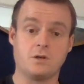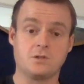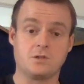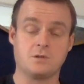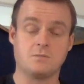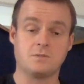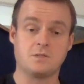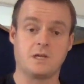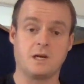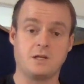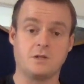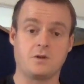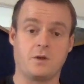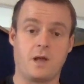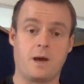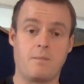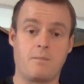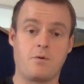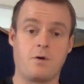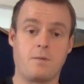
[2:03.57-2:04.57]
at some stage on
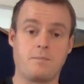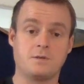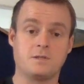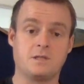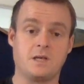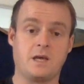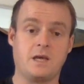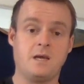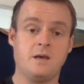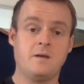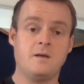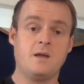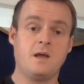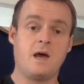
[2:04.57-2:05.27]
that property.